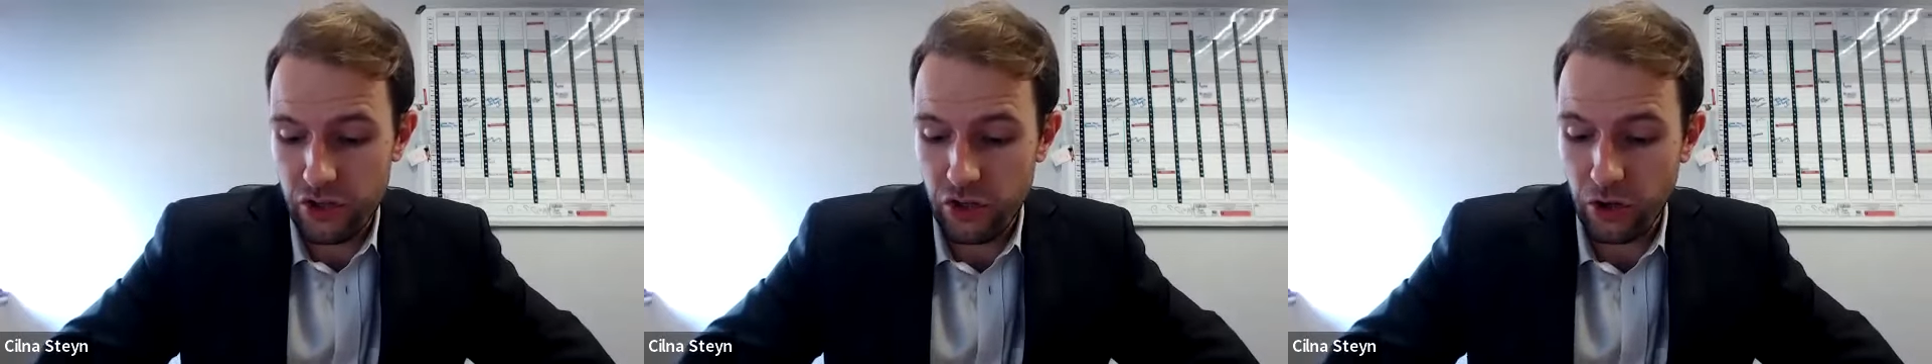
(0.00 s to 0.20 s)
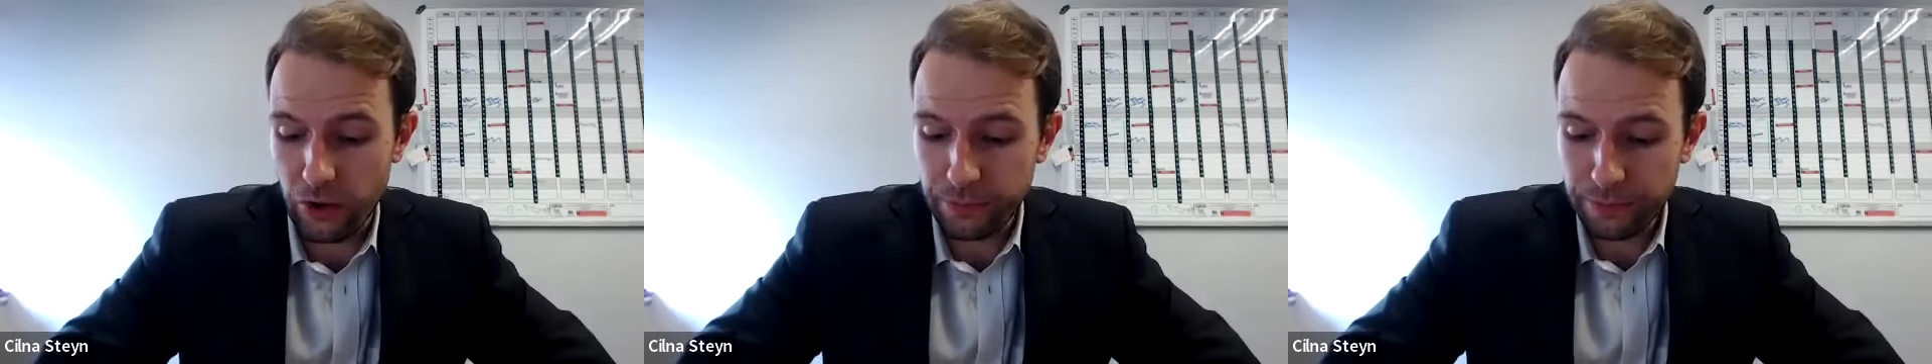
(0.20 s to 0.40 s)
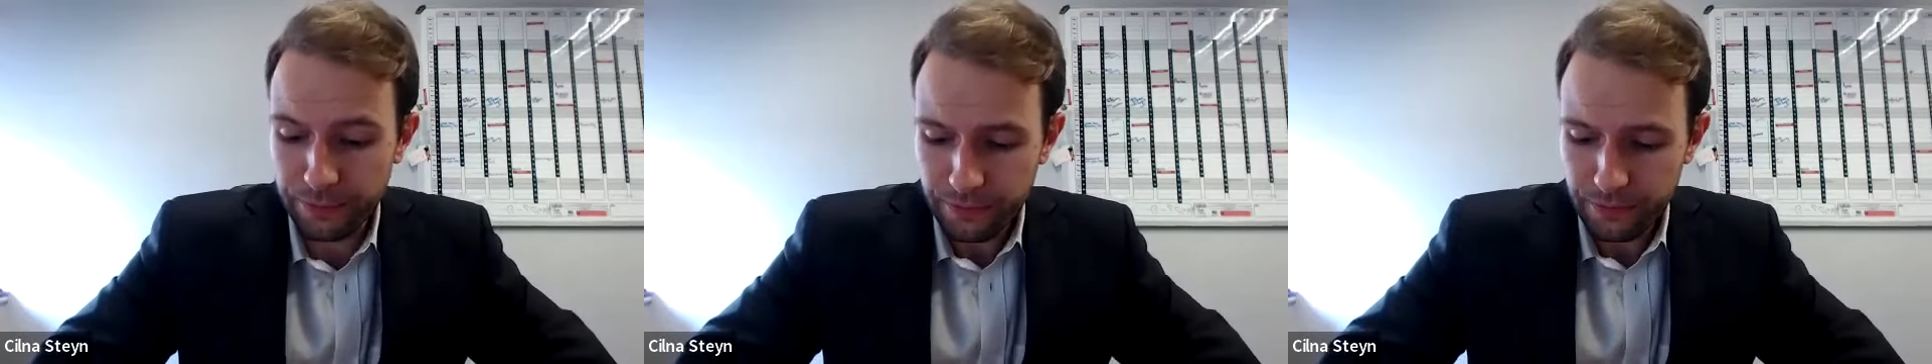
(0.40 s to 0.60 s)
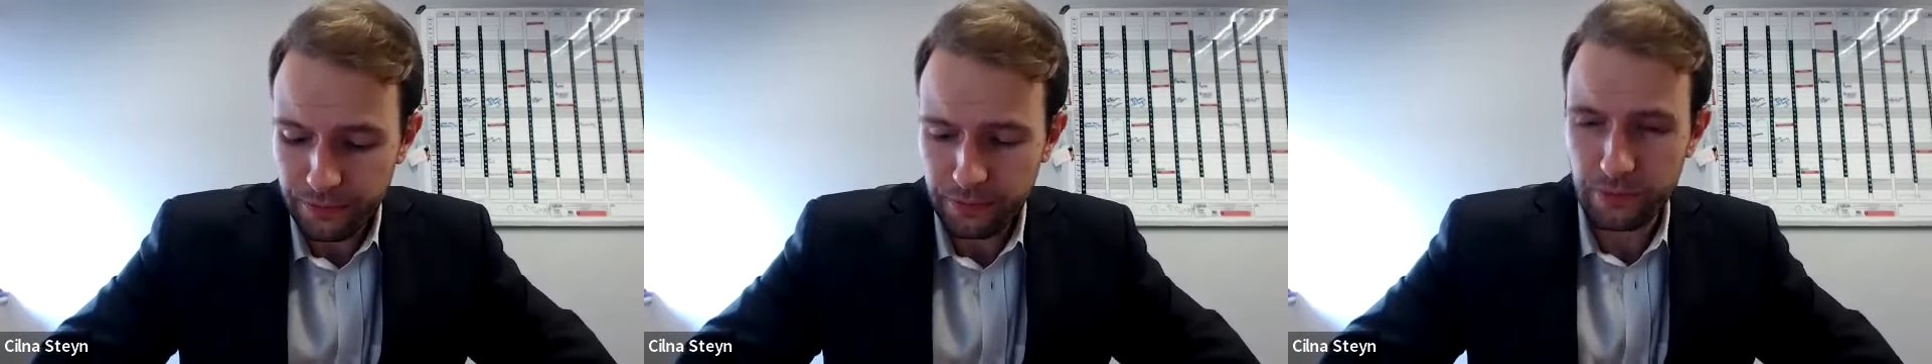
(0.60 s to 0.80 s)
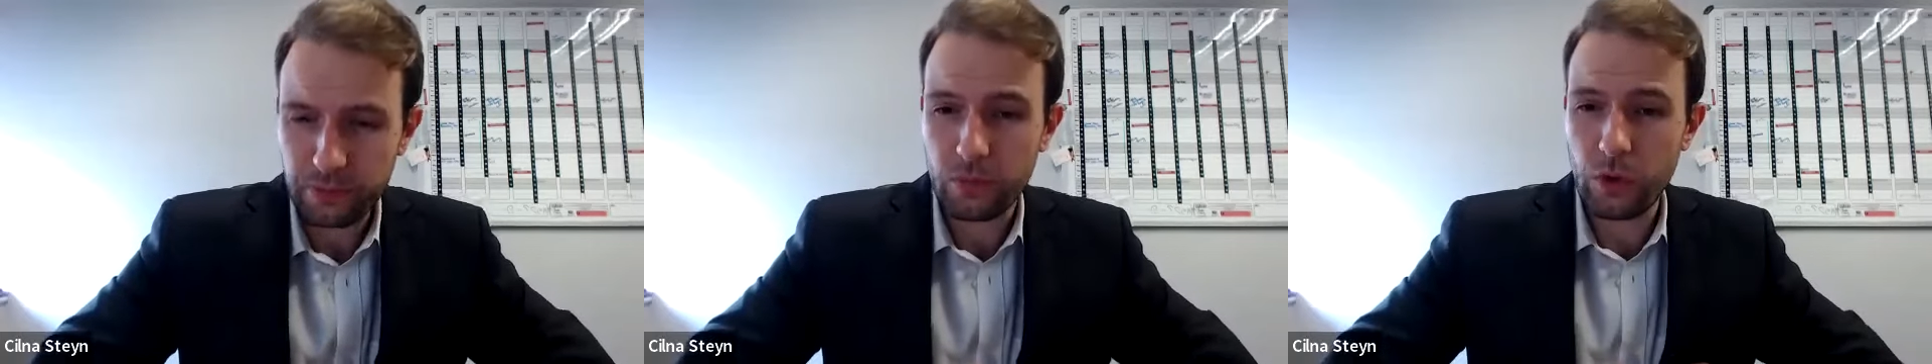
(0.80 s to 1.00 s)
So
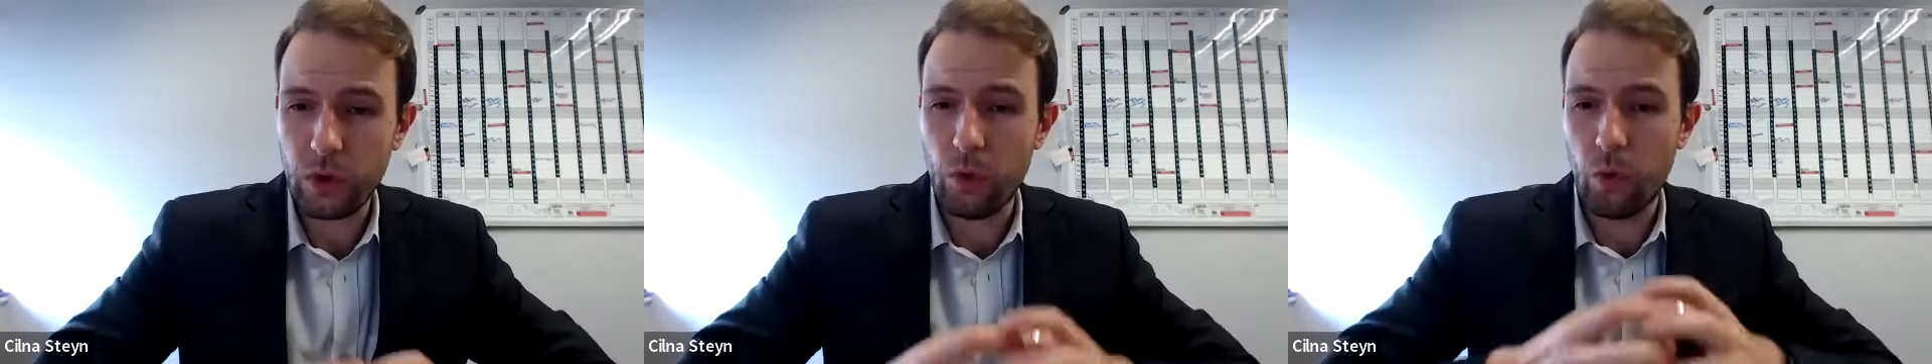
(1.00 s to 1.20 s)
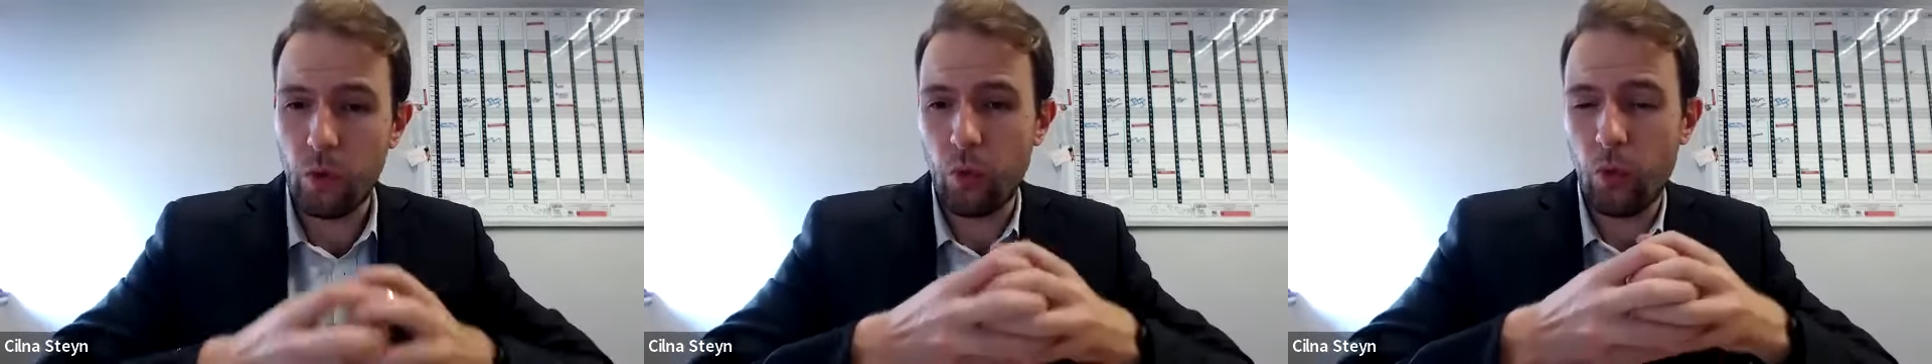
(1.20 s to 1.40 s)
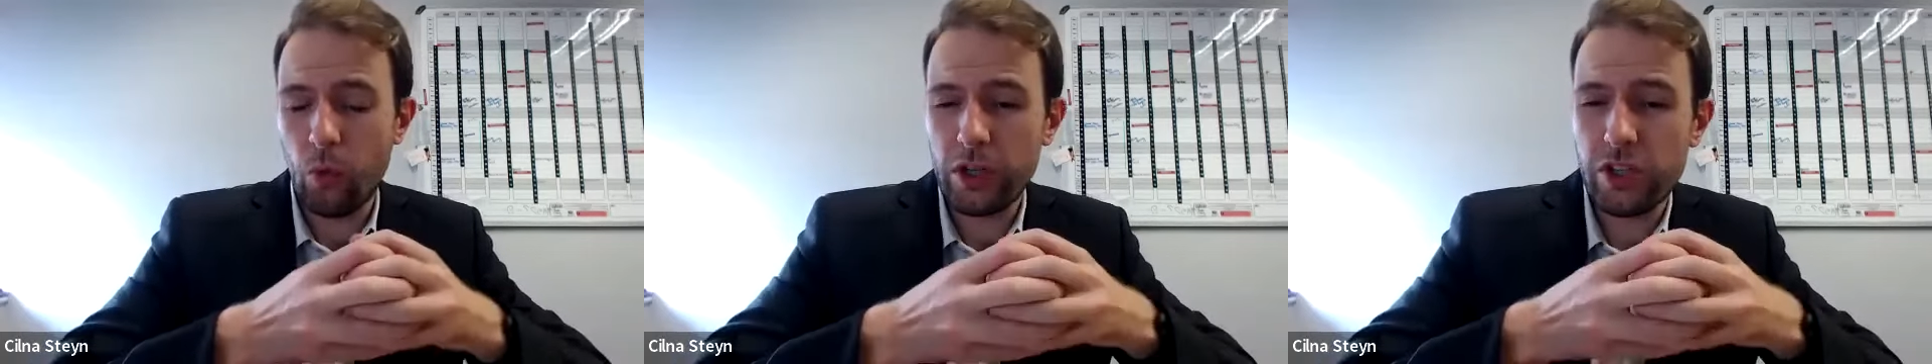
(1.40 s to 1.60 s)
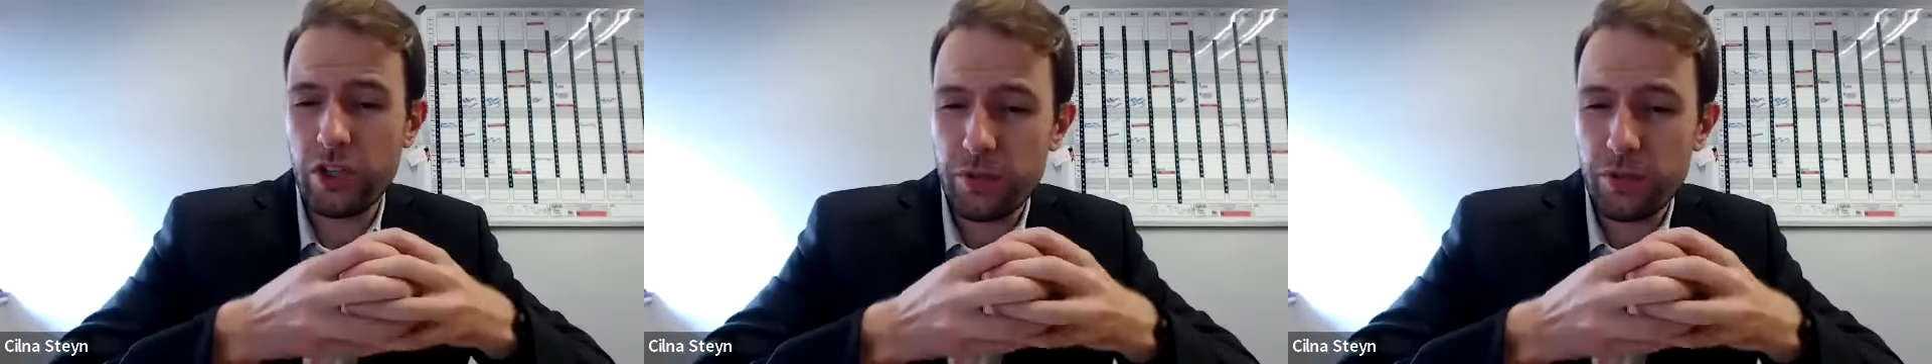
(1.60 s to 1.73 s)
what